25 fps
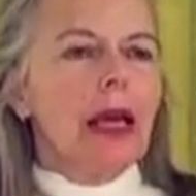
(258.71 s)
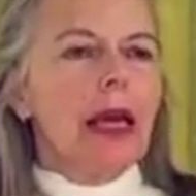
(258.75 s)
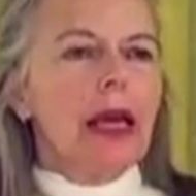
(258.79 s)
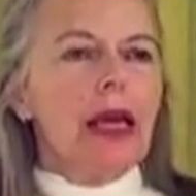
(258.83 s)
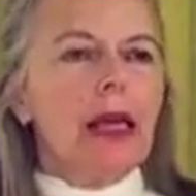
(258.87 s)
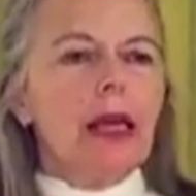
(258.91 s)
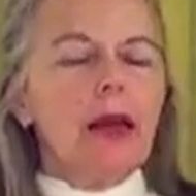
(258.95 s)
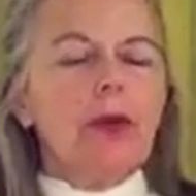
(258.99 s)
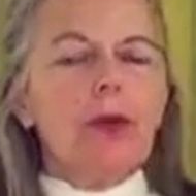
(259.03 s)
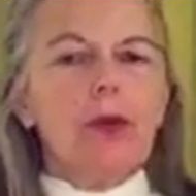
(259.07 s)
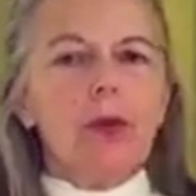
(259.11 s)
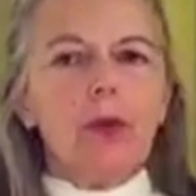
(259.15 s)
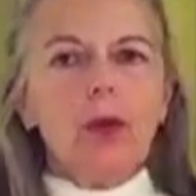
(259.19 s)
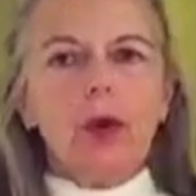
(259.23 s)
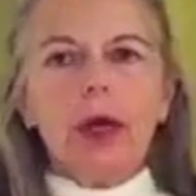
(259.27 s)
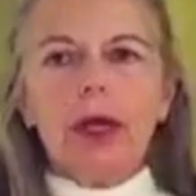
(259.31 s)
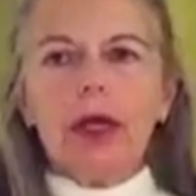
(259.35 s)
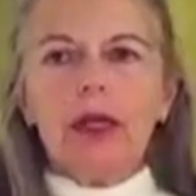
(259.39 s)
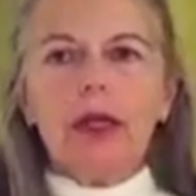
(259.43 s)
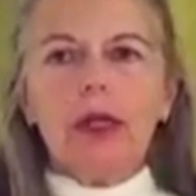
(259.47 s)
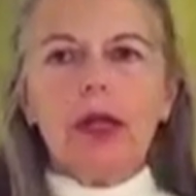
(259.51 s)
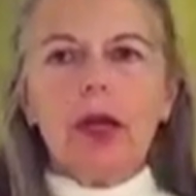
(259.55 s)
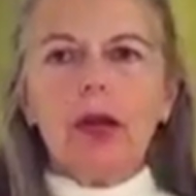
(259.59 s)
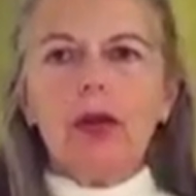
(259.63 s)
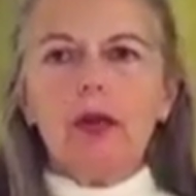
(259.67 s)
And if
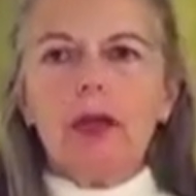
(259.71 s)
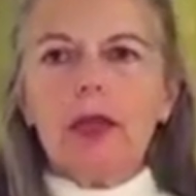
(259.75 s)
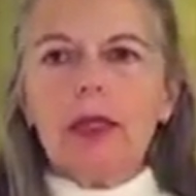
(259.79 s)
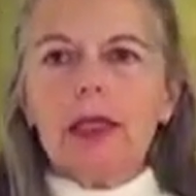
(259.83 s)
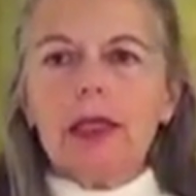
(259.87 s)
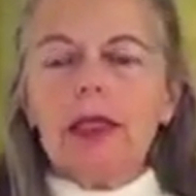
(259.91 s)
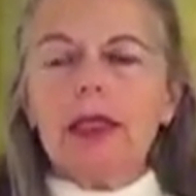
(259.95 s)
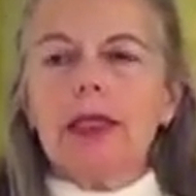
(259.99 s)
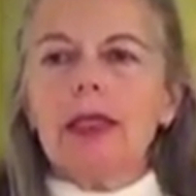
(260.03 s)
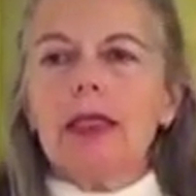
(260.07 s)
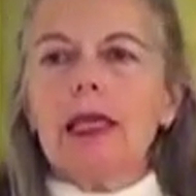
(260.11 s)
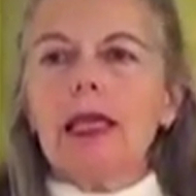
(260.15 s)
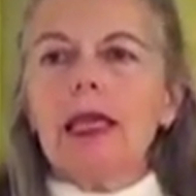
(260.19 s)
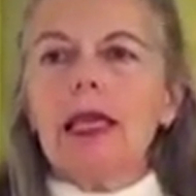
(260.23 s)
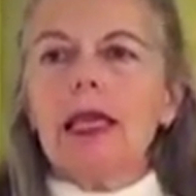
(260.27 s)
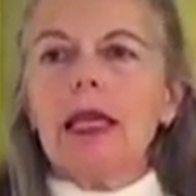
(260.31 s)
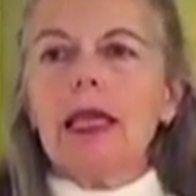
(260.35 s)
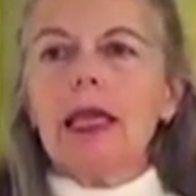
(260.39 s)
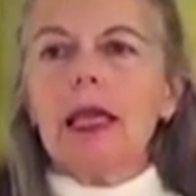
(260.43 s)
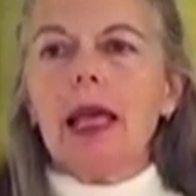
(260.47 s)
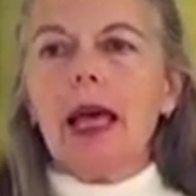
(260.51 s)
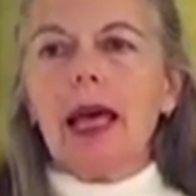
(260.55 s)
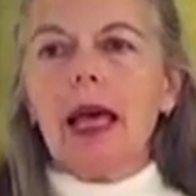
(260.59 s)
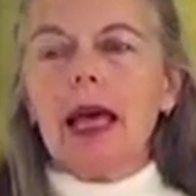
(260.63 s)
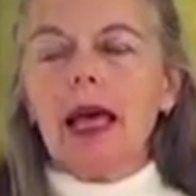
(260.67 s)
we don't
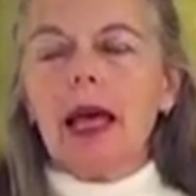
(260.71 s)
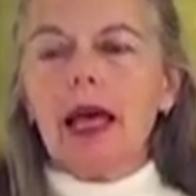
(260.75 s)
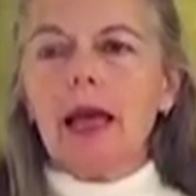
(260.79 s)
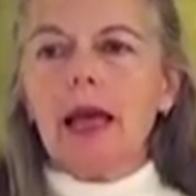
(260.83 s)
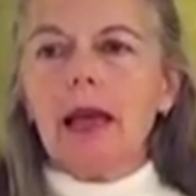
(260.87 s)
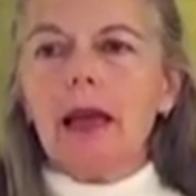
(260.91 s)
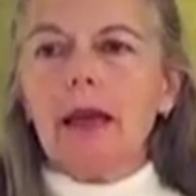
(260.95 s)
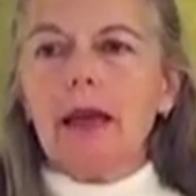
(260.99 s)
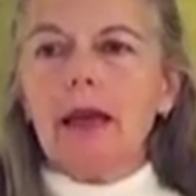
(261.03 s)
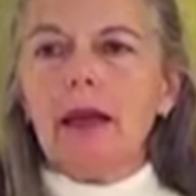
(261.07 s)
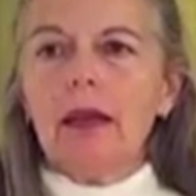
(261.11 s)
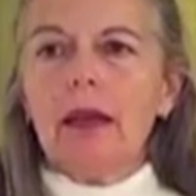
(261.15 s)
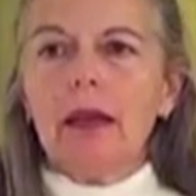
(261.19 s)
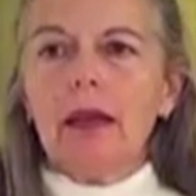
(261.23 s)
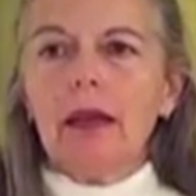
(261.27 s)
see that